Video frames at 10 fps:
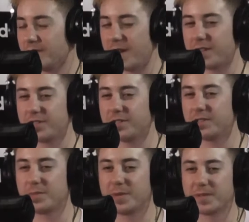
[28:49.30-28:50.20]
Yeah, I shouldn't
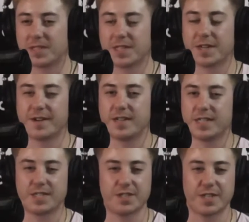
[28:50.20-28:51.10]
have smoked a cigarette
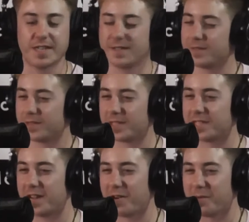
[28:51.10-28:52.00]
yesterday.
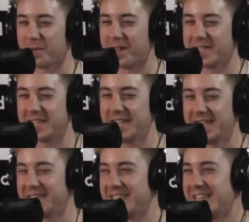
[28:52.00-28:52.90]
That's a terrible idea.
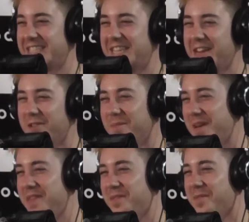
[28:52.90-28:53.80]
It's killing
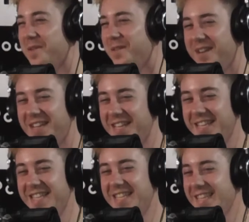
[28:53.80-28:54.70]
my throat.
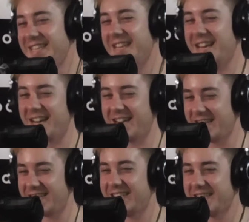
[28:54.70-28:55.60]

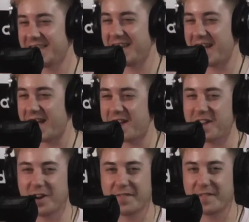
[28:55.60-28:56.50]
Yeah, I
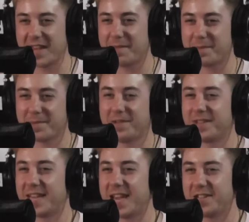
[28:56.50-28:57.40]
know. I vape. All
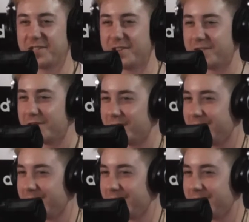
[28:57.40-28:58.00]
the gay jokes.